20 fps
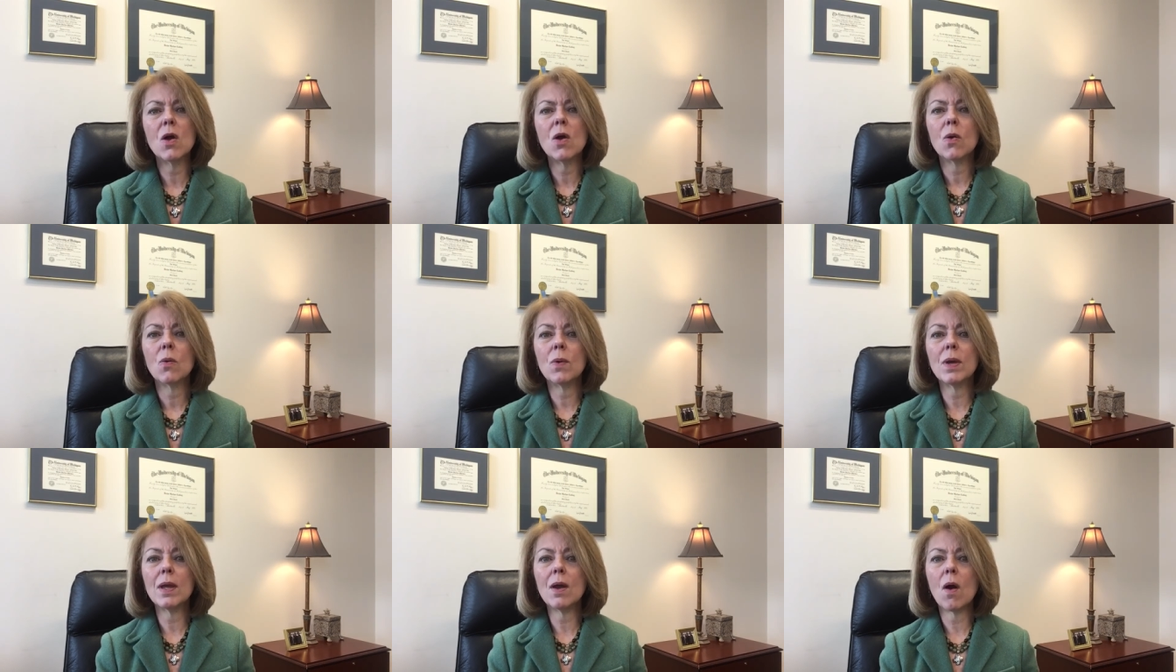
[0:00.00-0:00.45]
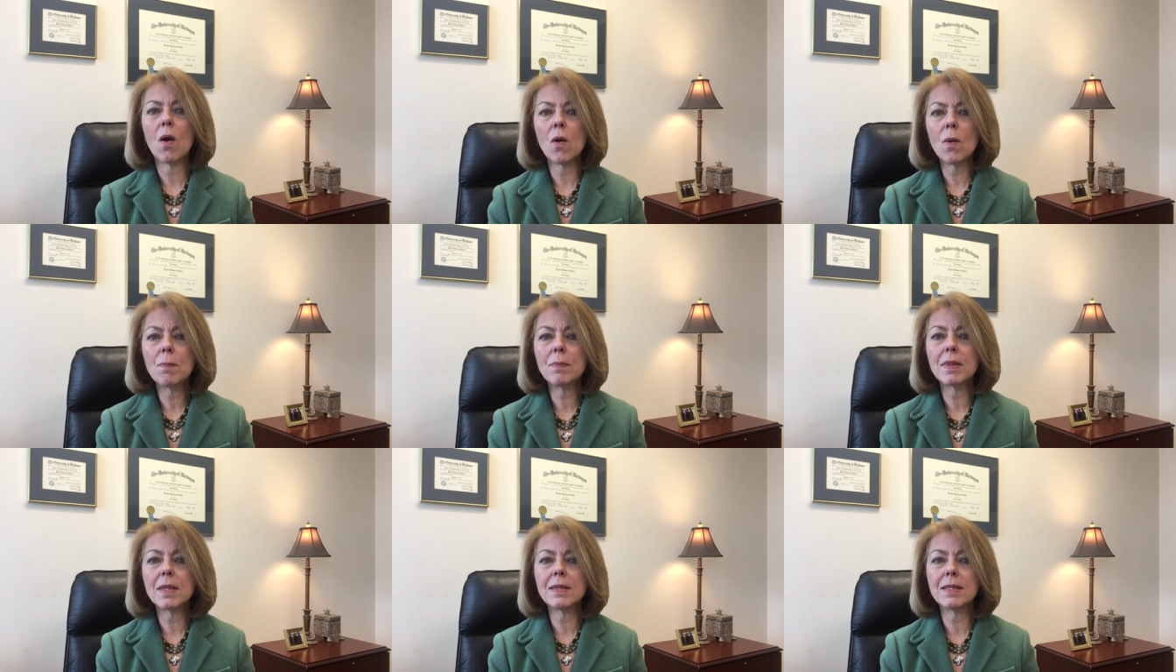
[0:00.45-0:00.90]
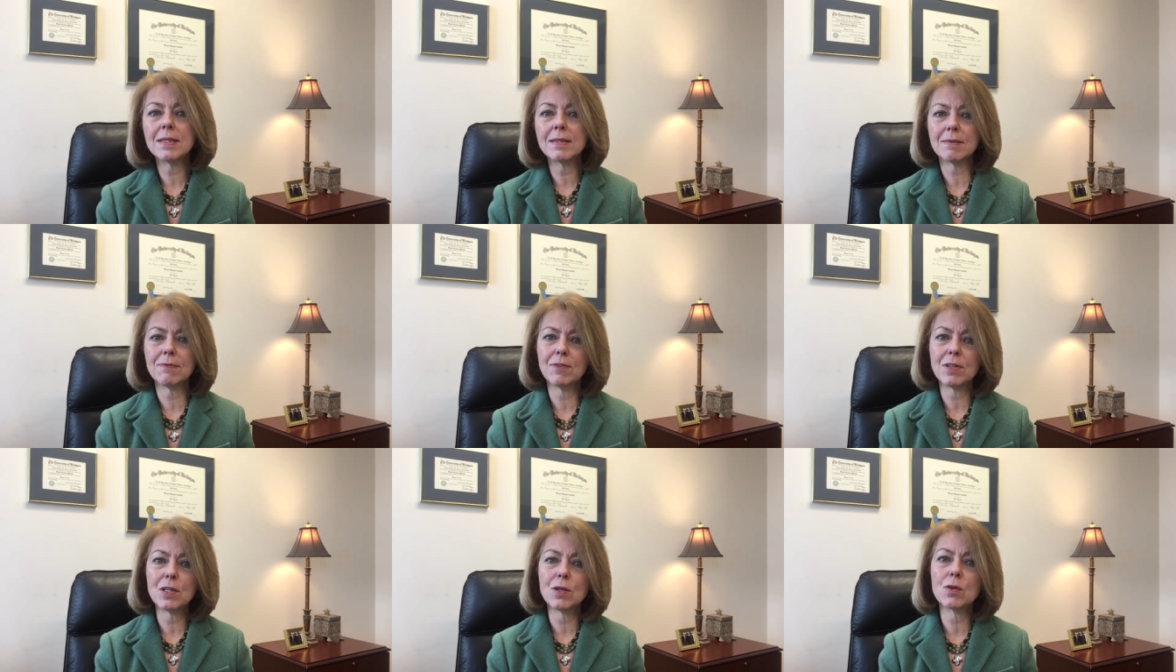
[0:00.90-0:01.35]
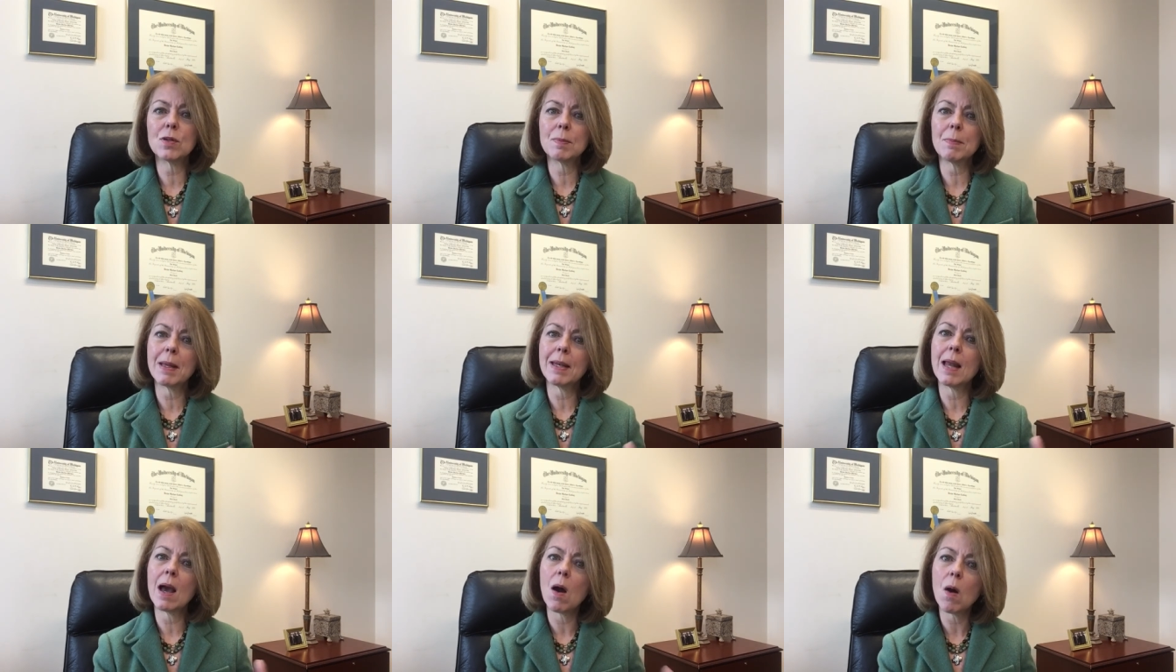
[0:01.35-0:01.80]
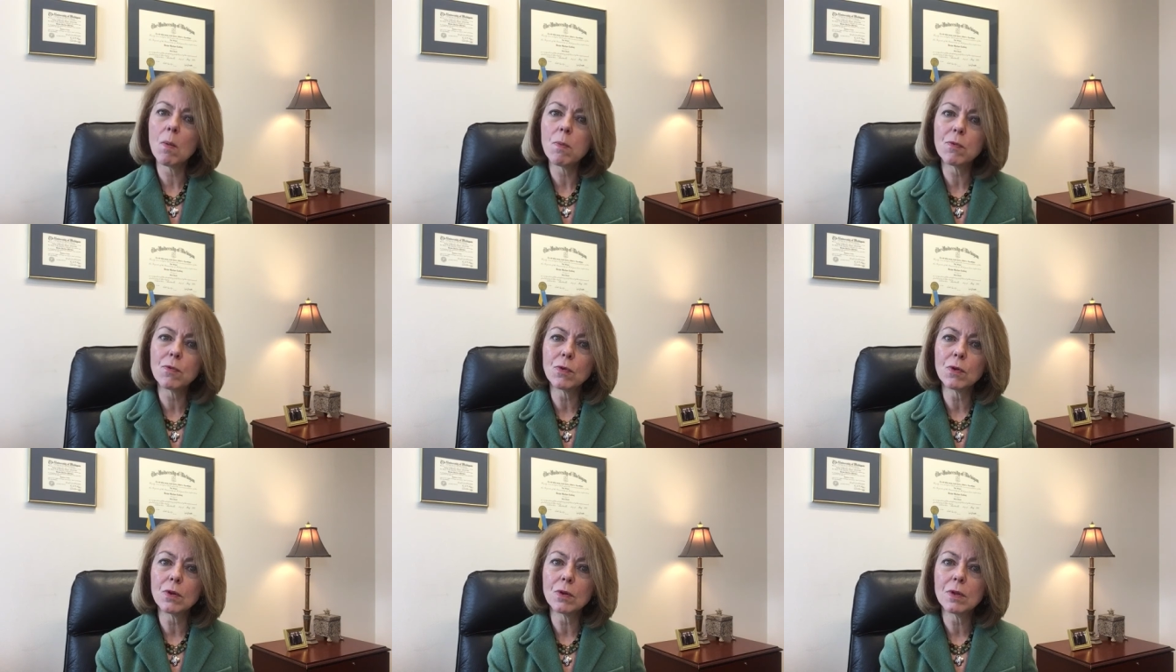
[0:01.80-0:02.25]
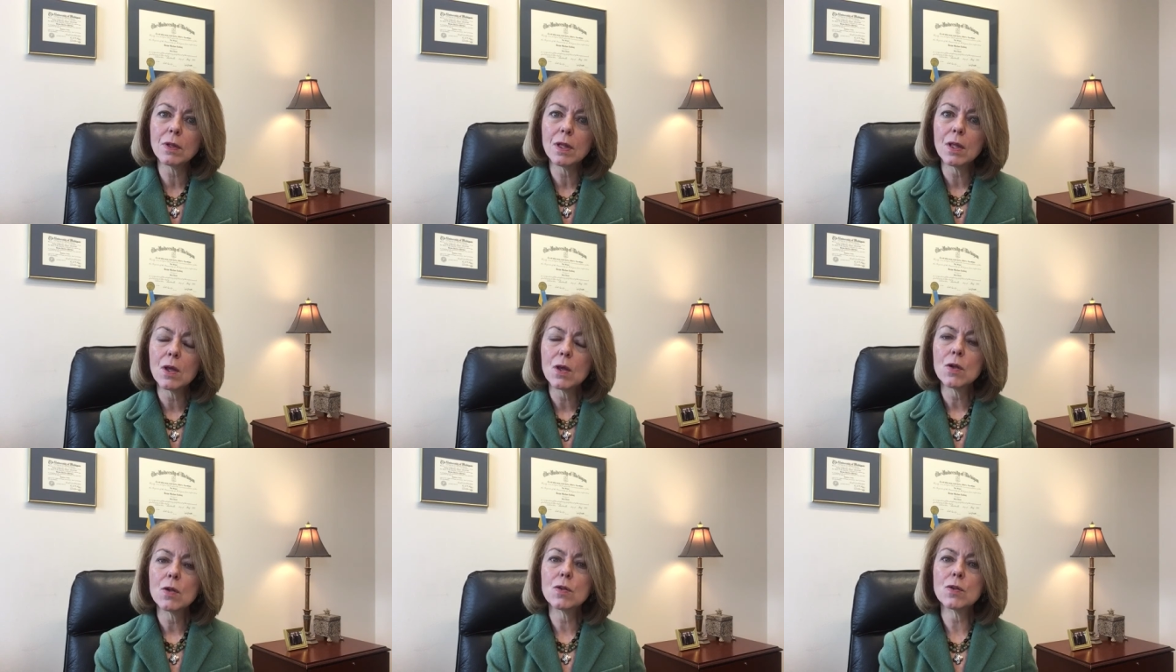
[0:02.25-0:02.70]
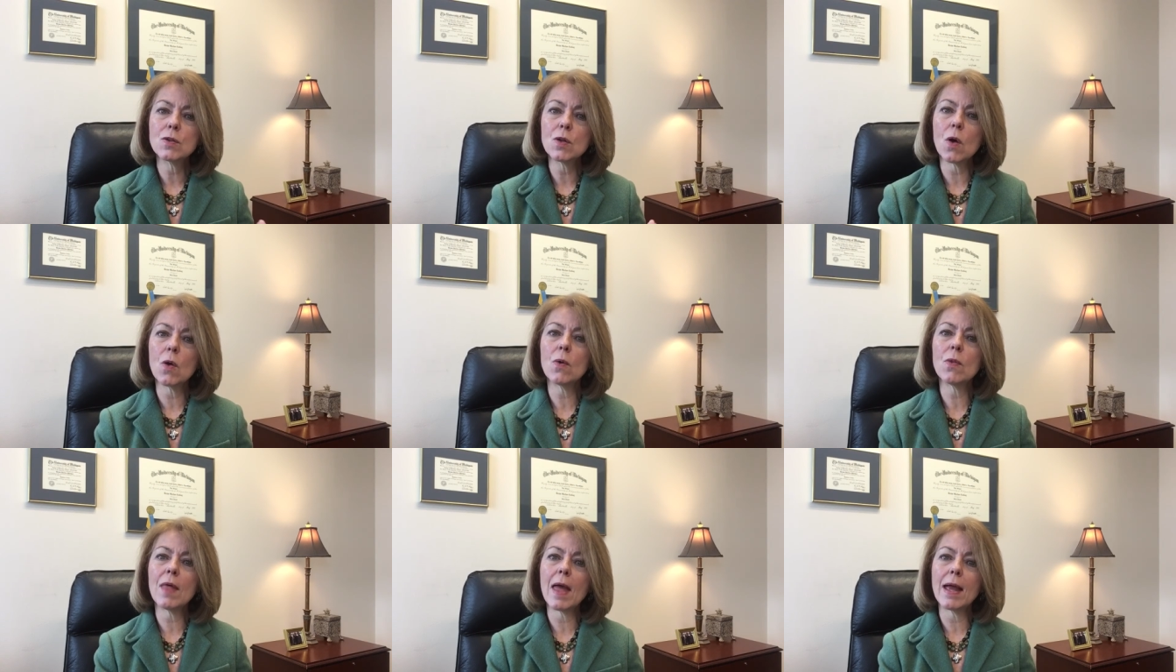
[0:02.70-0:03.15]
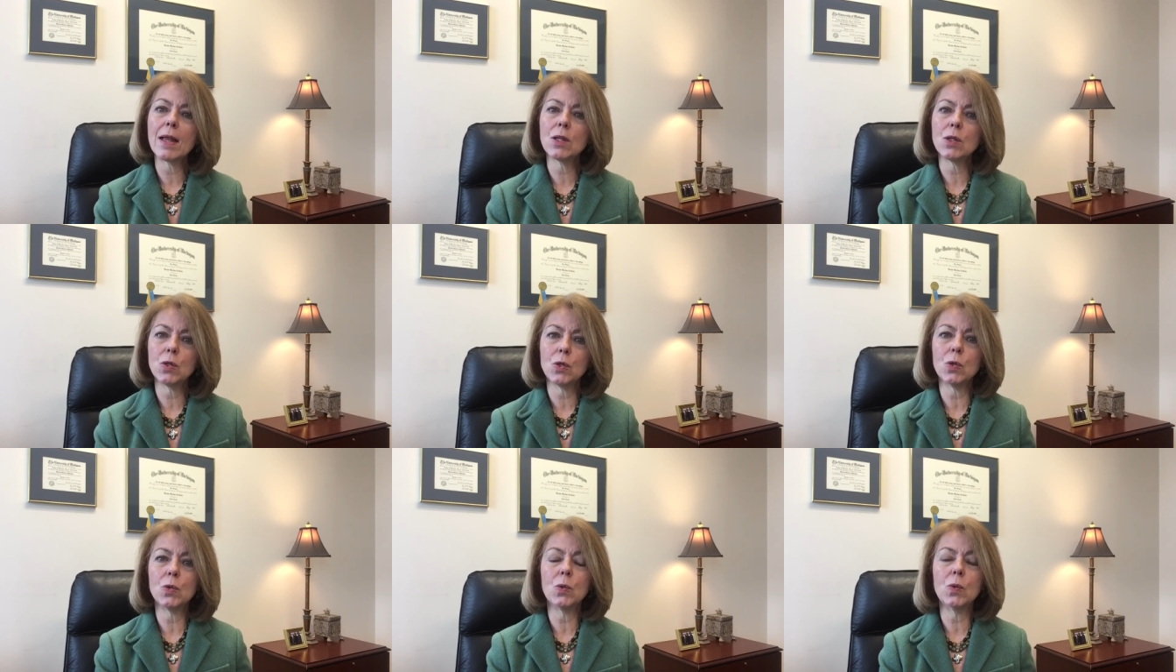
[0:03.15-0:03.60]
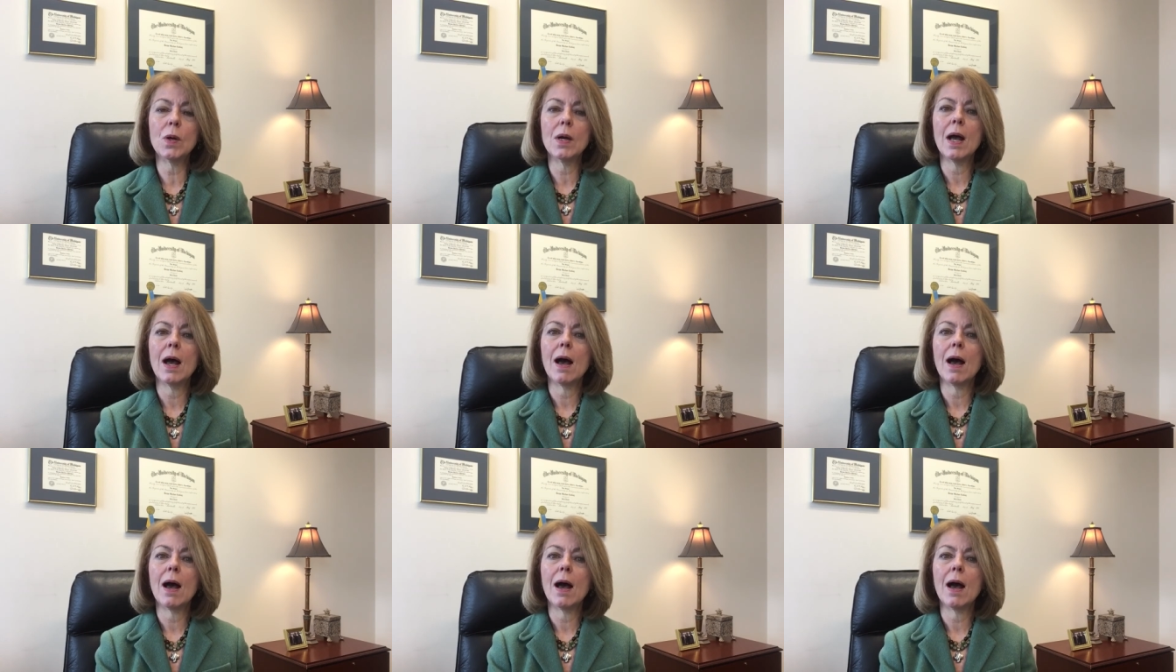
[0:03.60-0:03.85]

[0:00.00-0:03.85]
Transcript: we hope that this video has been helpful so that you